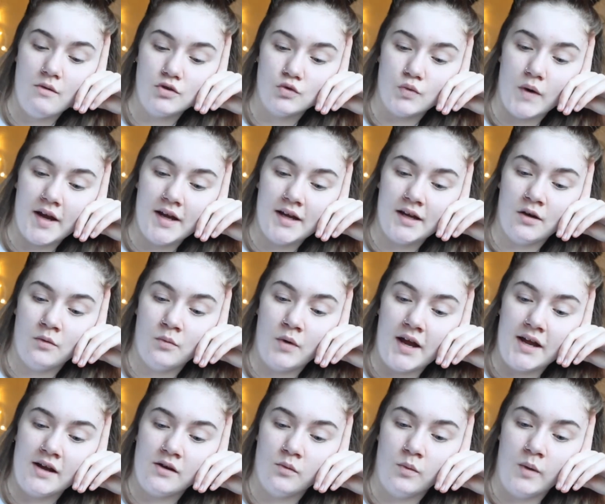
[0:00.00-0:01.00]
was waiting and
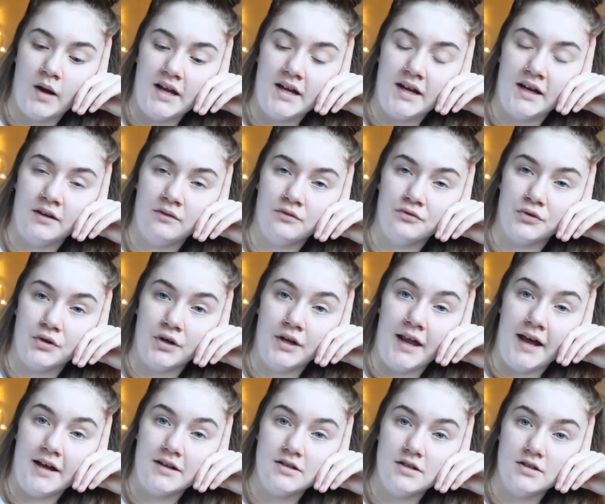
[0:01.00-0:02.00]
waiting and waiting for a
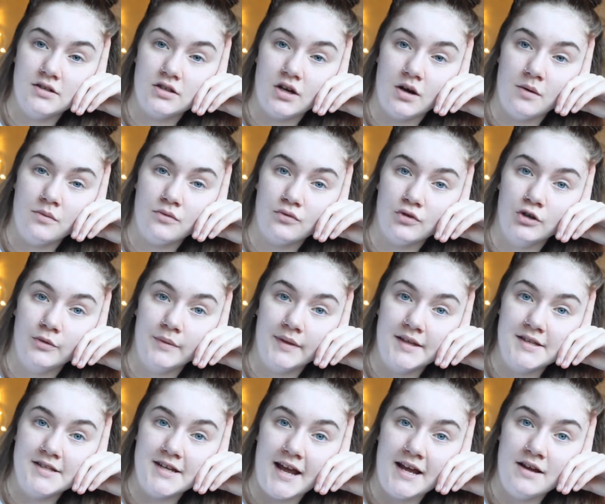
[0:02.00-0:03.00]
letter to come through with
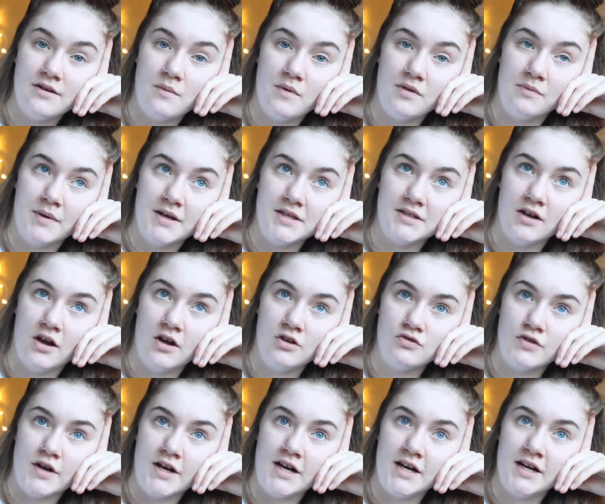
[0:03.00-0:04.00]
a date with my
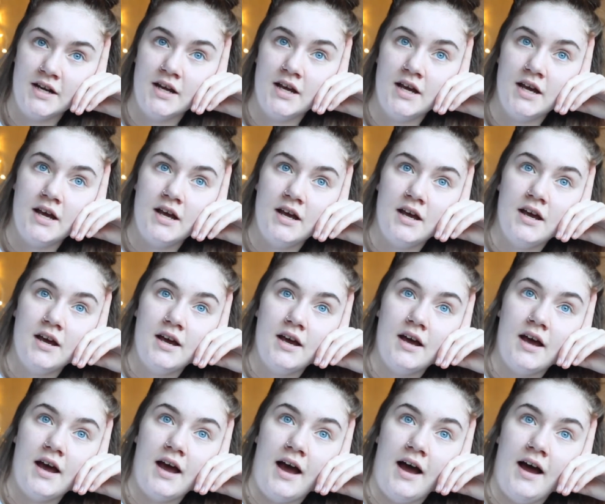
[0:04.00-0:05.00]
surgery,
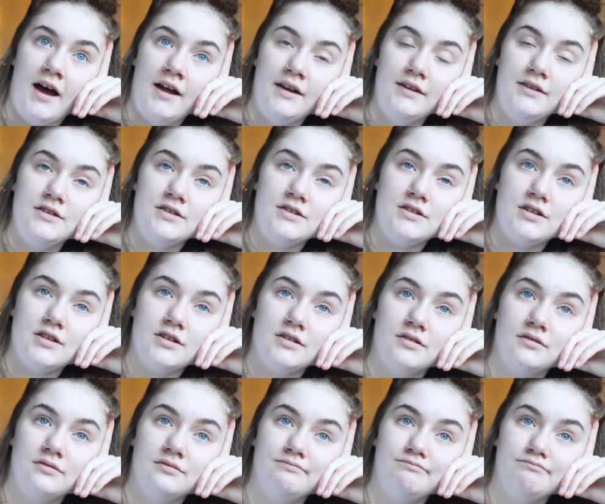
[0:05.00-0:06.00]
and
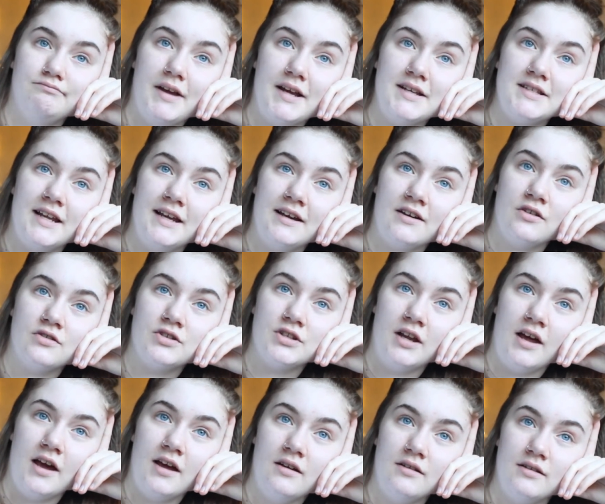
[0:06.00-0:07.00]
basically it got to
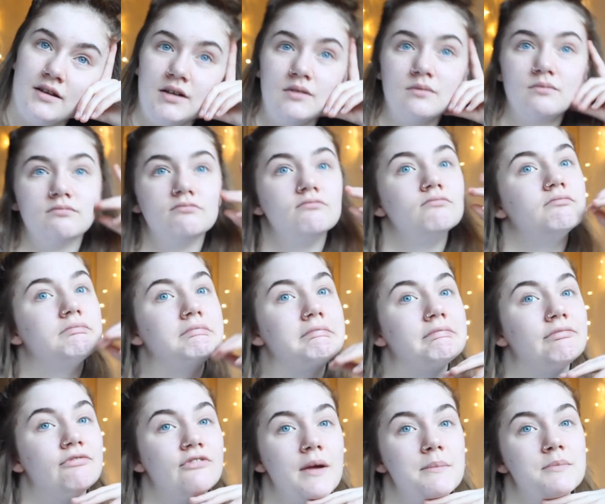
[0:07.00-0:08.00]
like, I think,
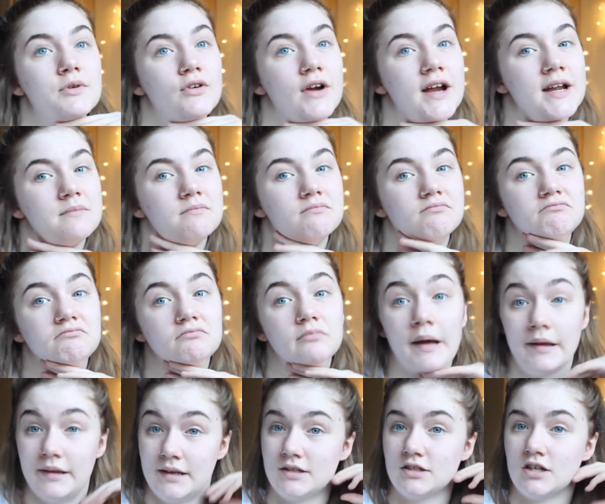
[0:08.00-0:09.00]
February,
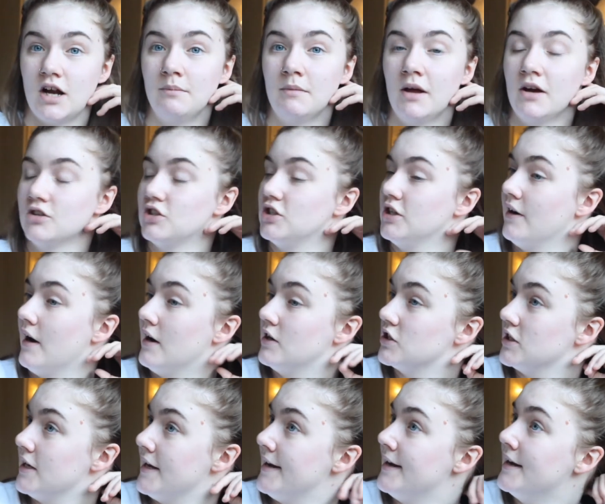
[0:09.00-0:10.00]
about this time last year
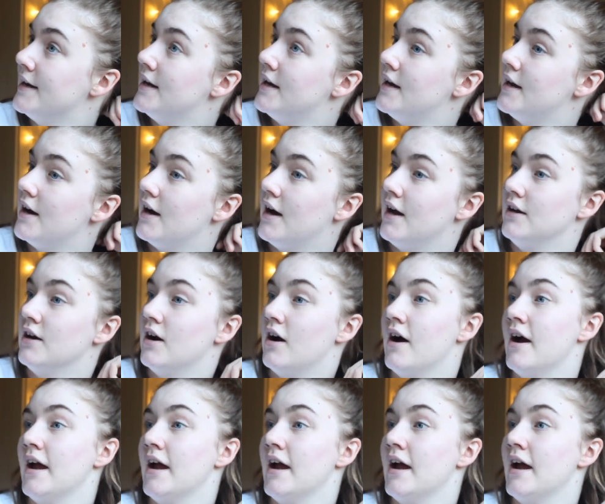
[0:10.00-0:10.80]
actually, and